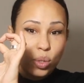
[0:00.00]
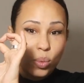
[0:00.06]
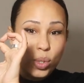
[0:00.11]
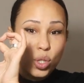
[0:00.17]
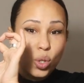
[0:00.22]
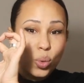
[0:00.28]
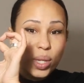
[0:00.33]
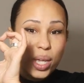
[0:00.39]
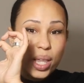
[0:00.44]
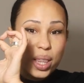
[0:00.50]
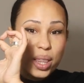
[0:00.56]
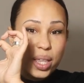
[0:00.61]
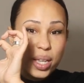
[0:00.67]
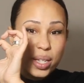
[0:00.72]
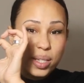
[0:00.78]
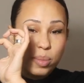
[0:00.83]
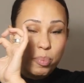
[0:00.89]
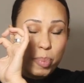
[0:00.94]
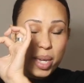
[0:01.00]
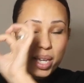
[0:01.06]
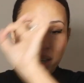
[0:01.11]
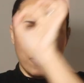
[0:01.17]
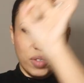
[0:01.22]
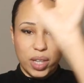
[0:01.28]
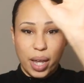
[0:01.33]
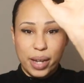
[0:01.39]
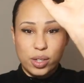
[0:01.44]
So it's only this big
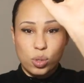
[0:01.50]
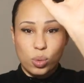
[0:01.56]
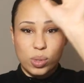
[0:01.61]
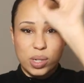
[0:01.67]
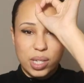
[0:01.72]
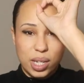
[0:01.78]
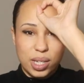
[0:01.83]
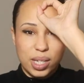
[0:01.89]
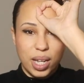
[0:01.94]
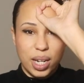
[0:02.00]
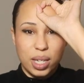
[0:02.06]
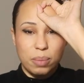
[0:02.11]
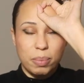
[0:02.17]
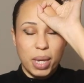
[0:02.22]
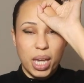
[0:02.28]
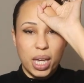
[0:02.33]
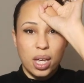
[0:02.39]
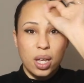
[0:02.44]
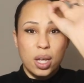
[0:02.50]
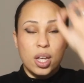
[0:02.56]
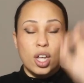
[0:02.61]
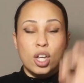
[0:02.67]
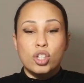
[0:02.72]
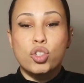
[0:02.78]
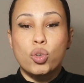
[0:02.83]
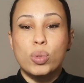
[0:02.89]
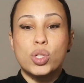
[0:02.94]
of a light source that's hitting me.
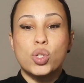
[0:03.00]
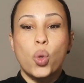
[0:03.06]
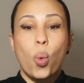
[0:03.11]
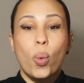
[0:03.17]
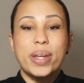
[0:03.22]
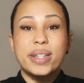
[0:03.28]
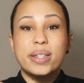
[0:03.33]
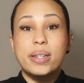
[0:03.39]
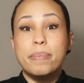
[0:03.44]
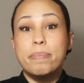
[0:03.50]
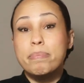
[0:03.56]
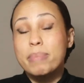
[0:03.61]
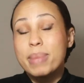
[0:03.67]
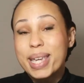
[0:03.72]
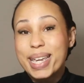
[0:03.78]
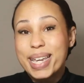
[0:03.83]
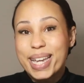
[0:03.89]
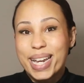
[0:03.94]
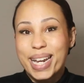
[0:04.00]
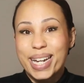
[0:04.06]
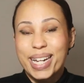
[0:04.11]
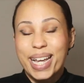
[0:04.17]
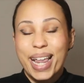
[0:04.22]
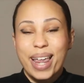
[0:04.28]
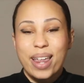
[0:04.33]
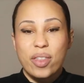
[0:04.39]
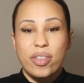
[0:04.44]
So it's going to
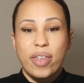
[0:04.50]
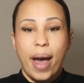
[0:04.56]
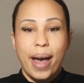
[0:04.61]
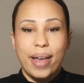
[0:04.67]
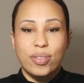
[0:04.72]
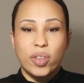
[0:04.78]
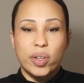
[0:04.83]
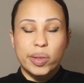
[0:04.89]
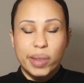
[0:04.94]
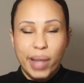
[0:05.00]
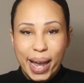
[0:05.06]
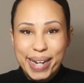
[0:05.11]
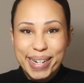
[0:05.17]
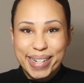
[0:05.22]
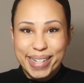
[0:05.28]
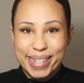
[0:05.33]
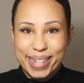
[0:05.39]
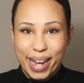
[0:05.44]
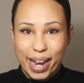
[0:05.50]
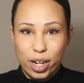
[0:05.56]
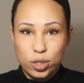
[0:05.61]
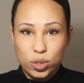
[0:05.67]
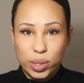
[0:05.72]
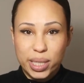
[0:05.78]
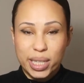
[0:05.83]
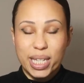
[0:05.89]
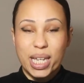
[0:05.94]
mean that the light
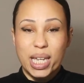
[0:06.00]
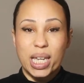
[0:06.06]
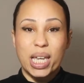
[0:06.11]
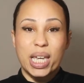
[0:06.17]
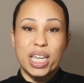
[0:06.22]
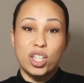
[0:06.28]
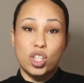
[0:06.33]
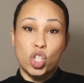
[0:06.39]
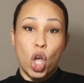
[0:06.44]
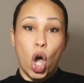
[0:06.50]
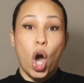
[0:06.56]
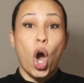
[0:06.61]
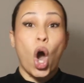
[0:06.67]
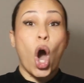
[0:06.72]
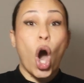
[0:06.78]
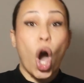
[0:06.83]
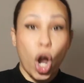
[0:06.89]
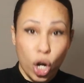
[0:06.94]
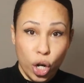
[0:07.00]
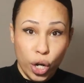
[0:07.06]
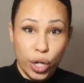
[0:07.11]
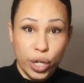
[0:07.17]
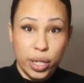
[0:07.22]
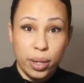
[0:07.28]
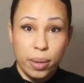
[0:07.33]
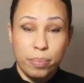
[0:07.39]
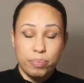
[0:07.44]
inherently is
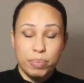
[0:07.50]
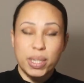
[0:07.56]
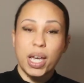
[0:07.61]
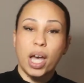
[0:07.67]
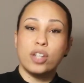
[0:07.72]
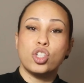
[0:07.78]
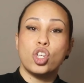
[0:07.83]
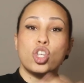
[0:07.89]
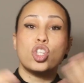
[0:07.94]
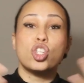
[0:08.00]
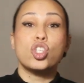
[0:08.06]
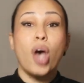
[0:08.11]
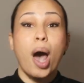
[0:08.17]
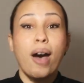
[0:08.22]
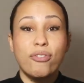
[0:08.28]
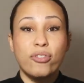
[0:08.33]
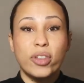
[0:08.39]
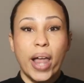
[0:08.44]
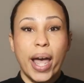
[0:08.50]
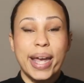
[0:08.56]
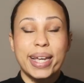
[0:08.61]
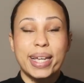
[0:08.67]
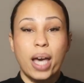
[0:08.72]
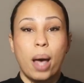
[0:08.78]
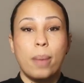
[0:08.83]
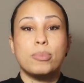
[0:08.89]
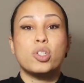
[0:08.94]
hard because soft
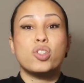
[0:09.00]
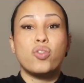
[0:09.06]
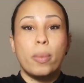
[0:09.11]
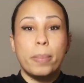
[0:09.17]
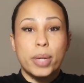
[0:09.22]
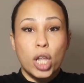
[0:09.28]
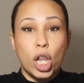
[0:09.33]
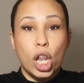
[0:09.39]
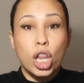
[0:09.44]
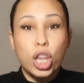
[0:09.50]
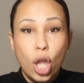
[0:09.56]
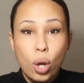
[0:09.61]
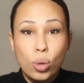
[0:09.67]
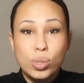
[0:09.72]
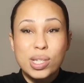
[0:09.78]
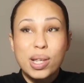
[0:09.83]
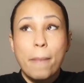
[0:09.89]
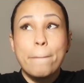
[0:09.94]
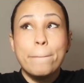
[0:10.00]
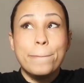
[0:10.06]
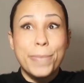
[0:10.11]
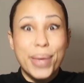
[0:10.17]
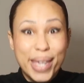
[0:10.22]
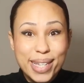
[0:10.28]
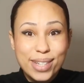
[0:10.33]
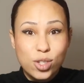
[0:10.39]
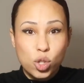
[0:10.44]
light comes from a close,
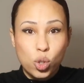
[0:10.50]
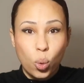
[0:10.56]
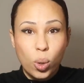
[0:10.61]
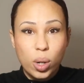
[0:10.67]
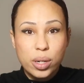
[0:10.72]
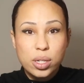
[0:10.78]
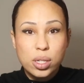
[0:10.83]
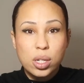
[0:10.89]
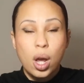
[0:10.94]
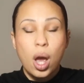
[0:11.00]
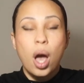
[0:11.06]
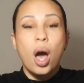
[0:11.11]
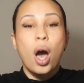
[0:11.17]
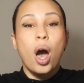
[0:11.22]
big source.